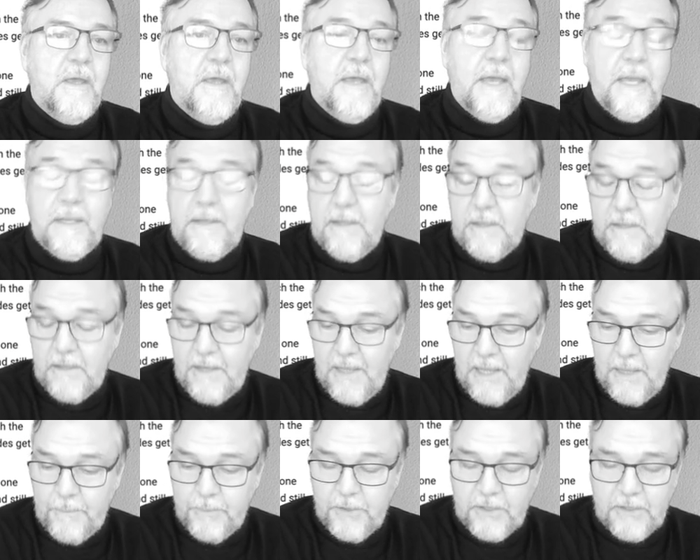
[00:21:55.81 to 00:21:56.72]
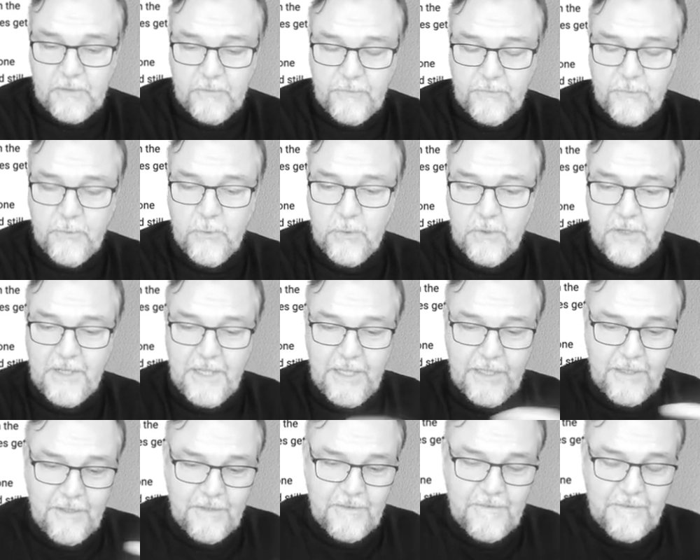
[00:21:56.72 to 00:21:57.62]
And that can happen in a
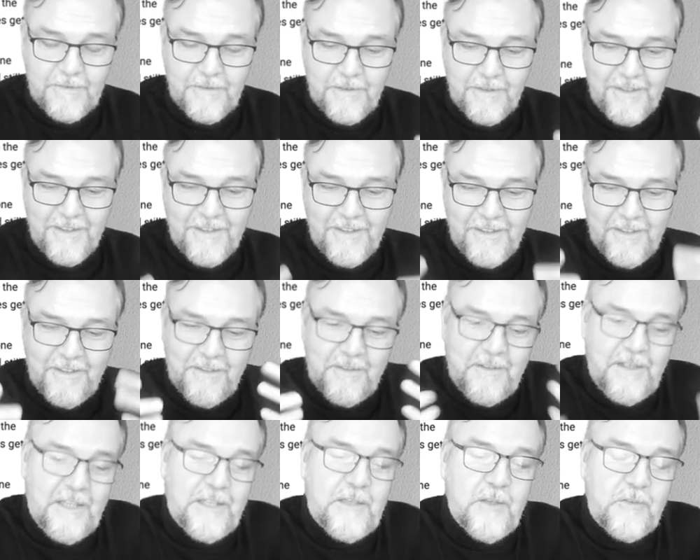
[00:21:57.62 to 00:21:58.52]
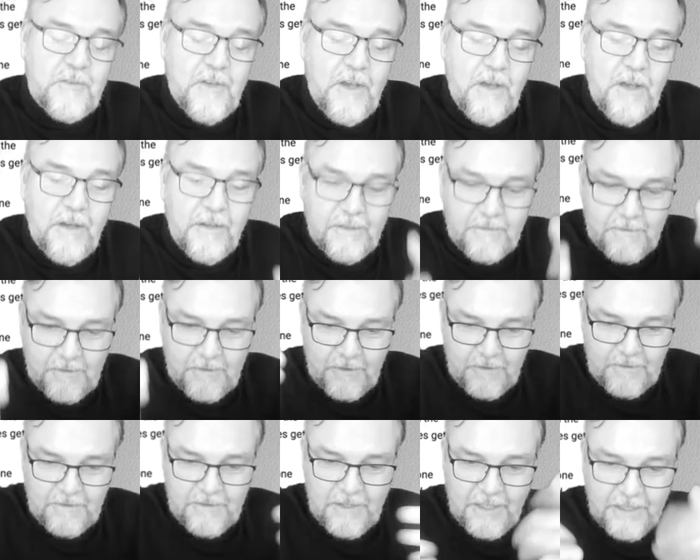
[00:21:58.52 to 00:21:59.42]
4-legged, like a dog is
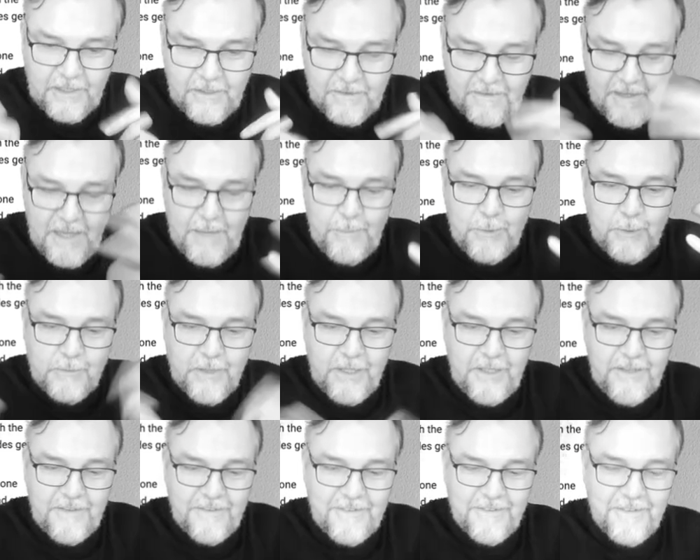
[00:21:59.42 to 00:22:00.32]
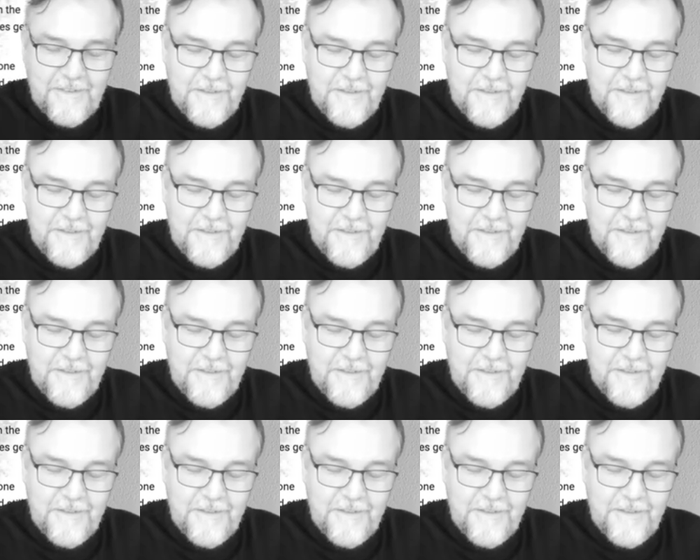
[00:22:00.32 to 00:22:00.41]
just like a table, right?